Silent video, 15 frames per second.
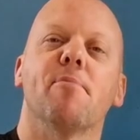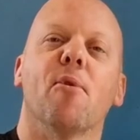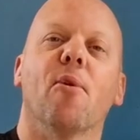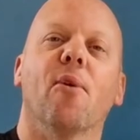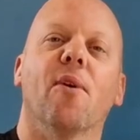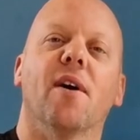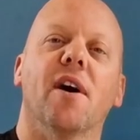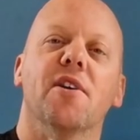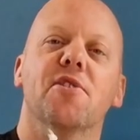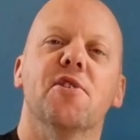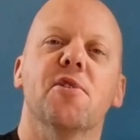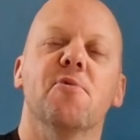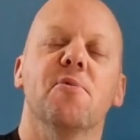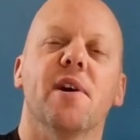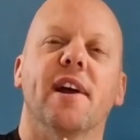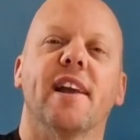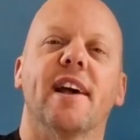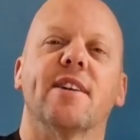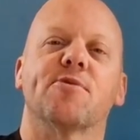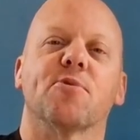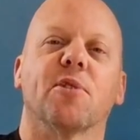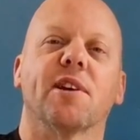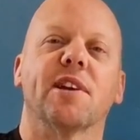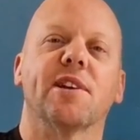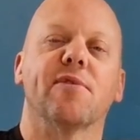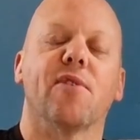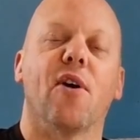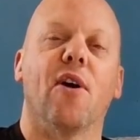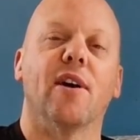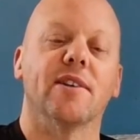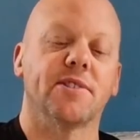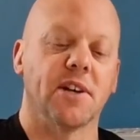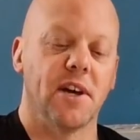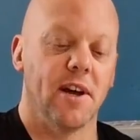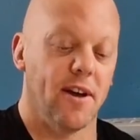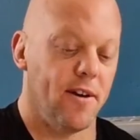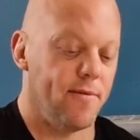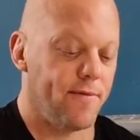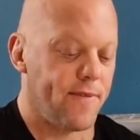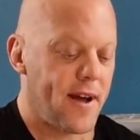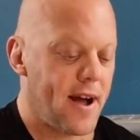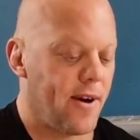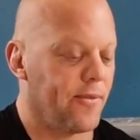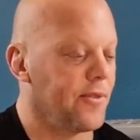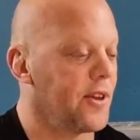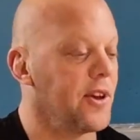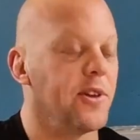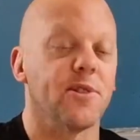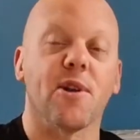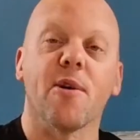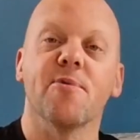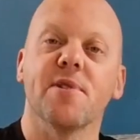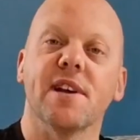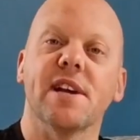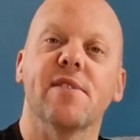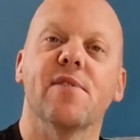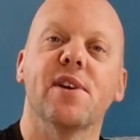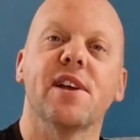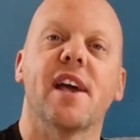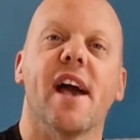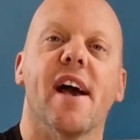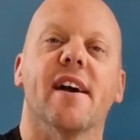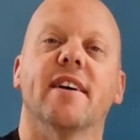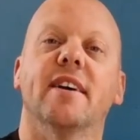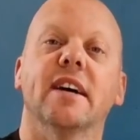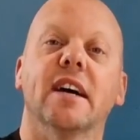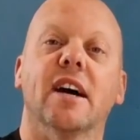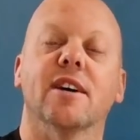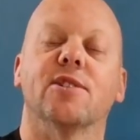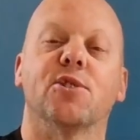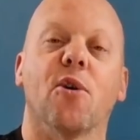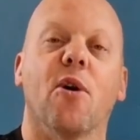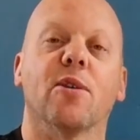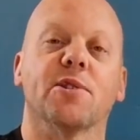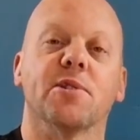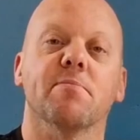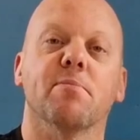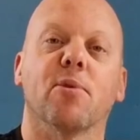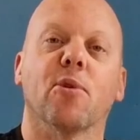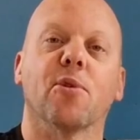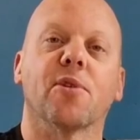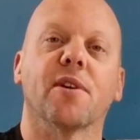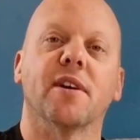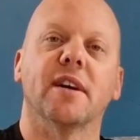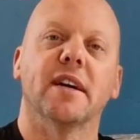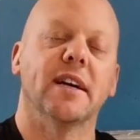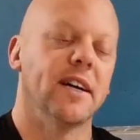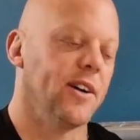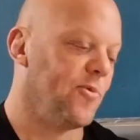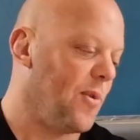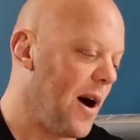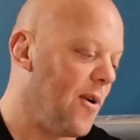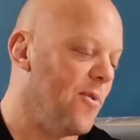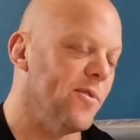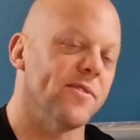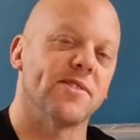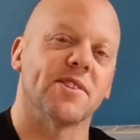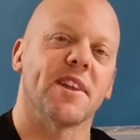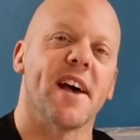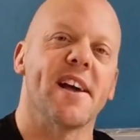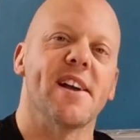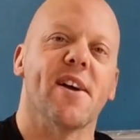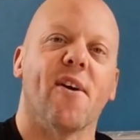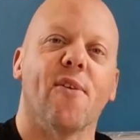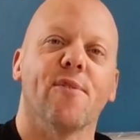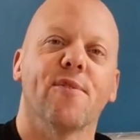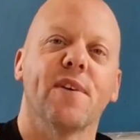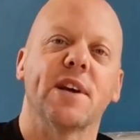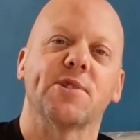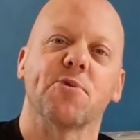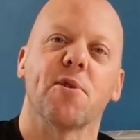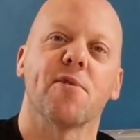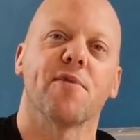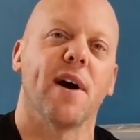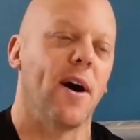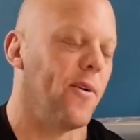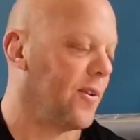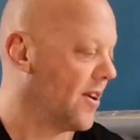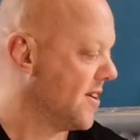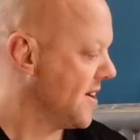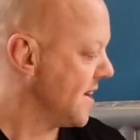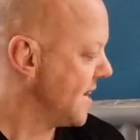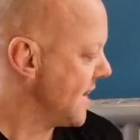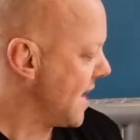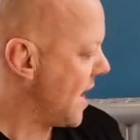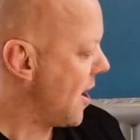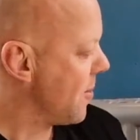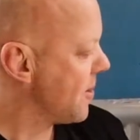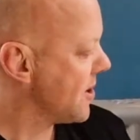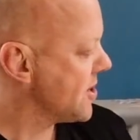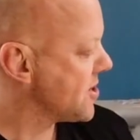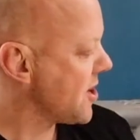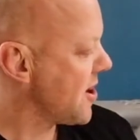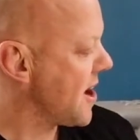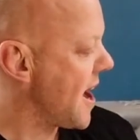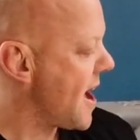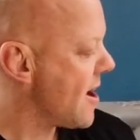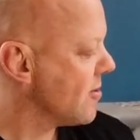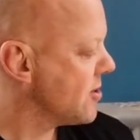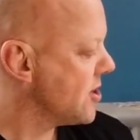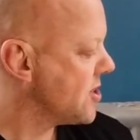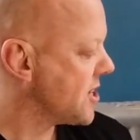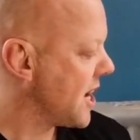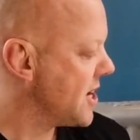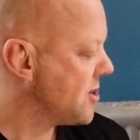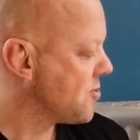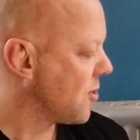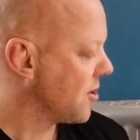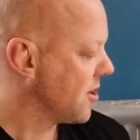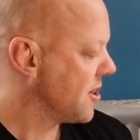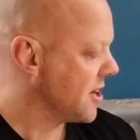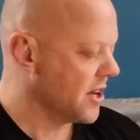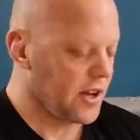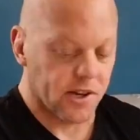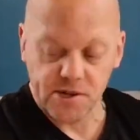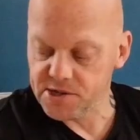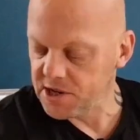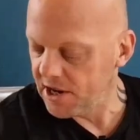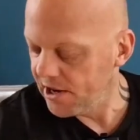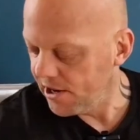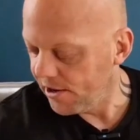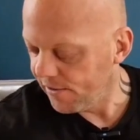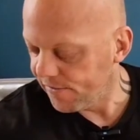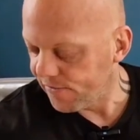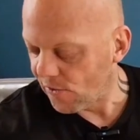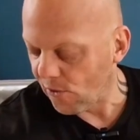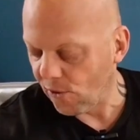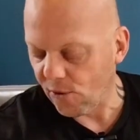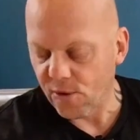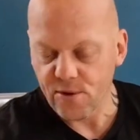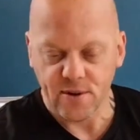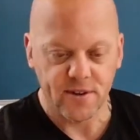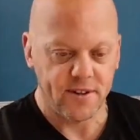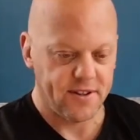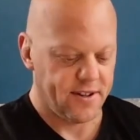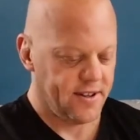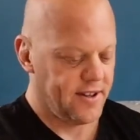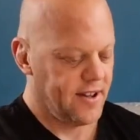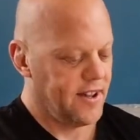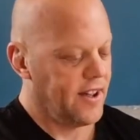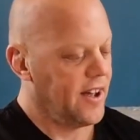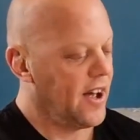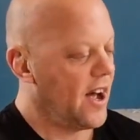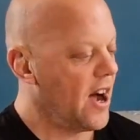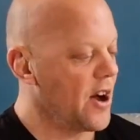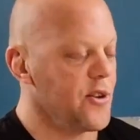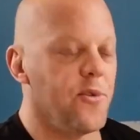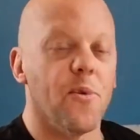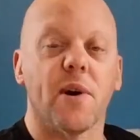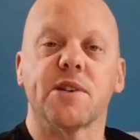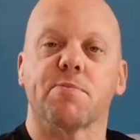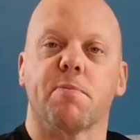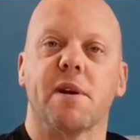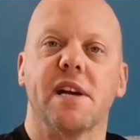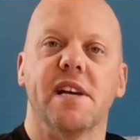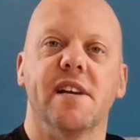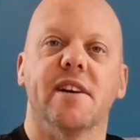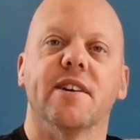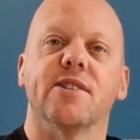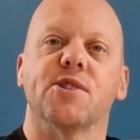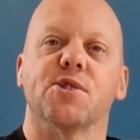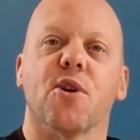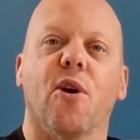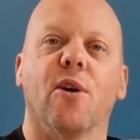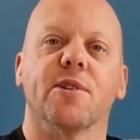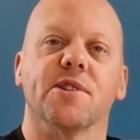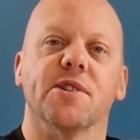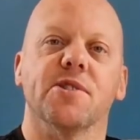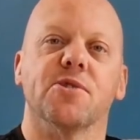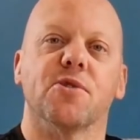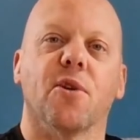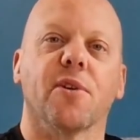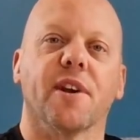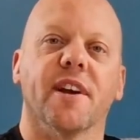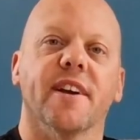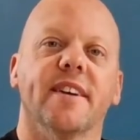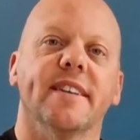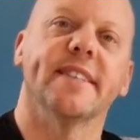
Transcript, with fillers: bought a new electronic device and found that you don't even get a charging plug? Well, today on Fix It with Fowler, I'm going to show you how to change one of these for a U S B charging socket.